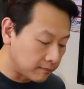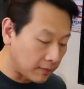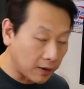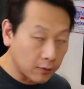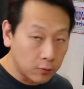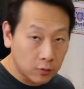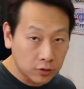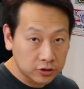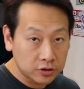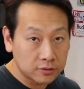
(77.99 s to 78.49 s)
By
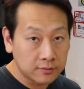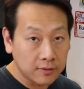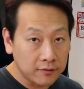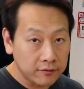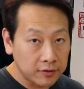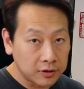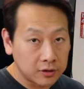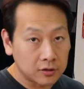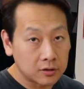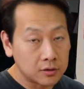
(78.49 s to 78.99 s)
watching my
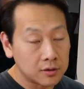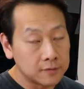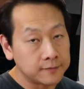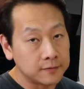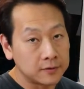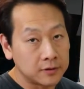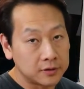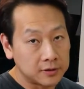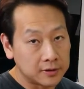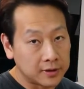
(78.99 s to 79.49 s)
video,
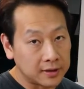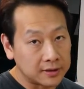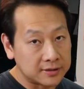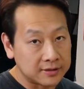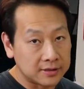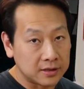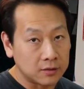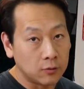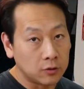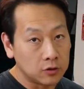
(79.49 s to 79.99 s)
hopefully you can
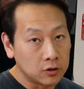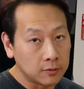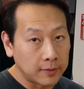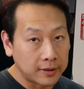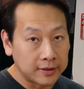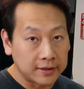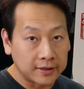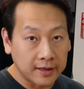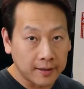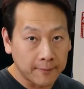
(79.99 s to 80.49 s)
see what your
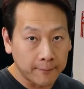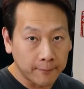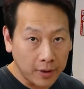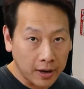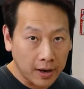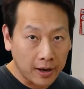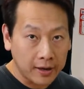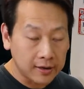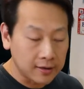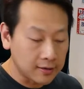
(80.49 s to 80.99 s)
money can
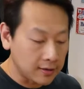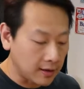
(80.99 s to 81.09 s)
buy.